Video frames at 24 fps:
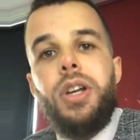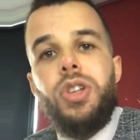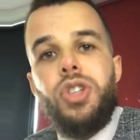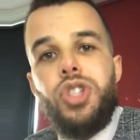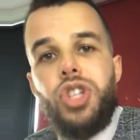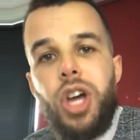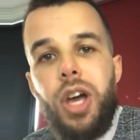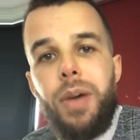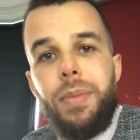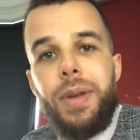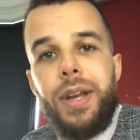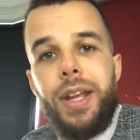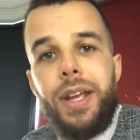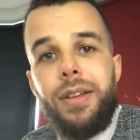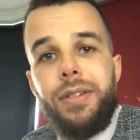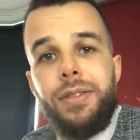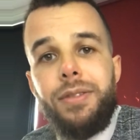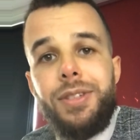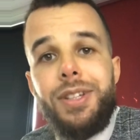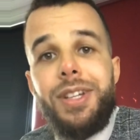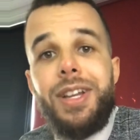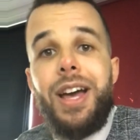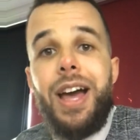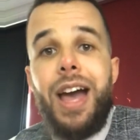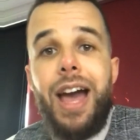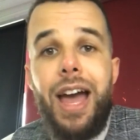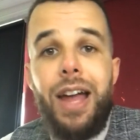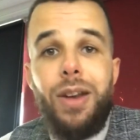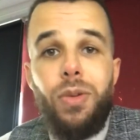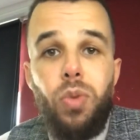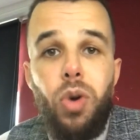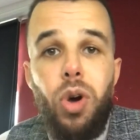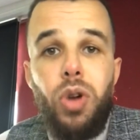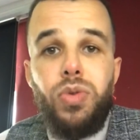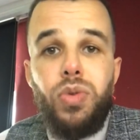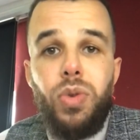Germany. And
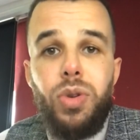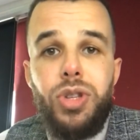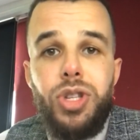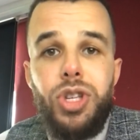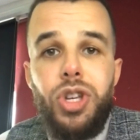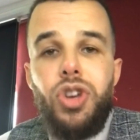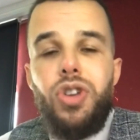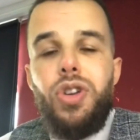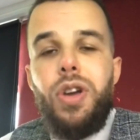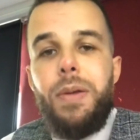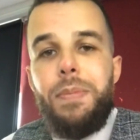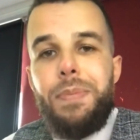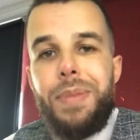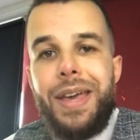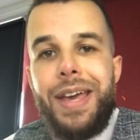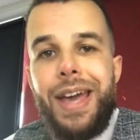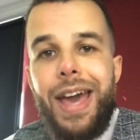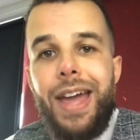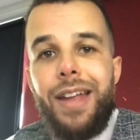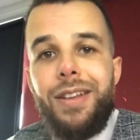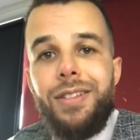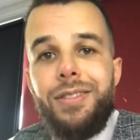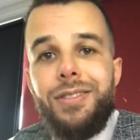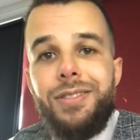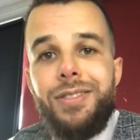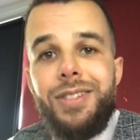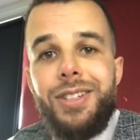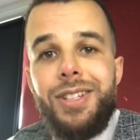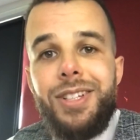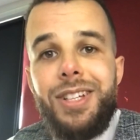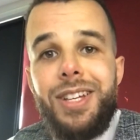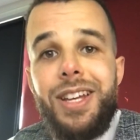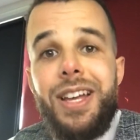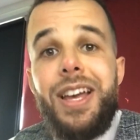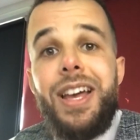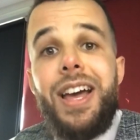World War II began.
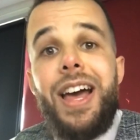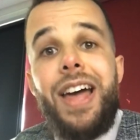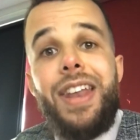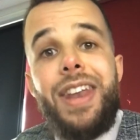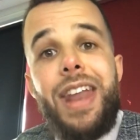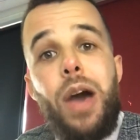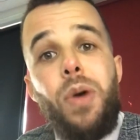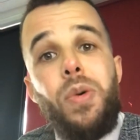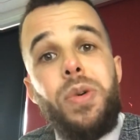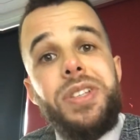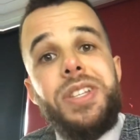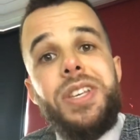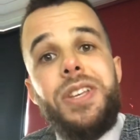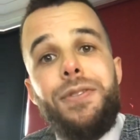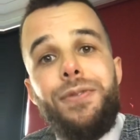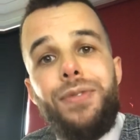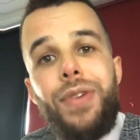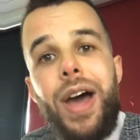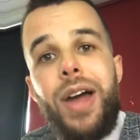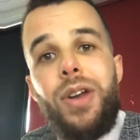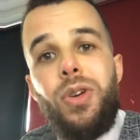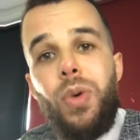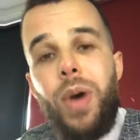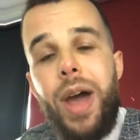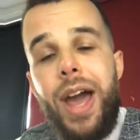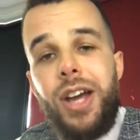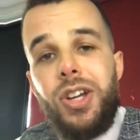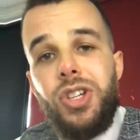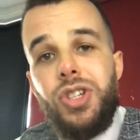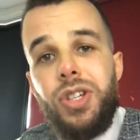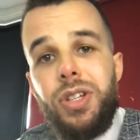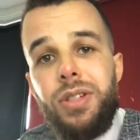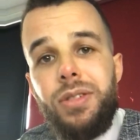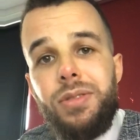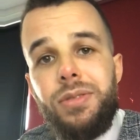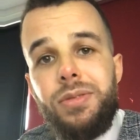And that was his final action.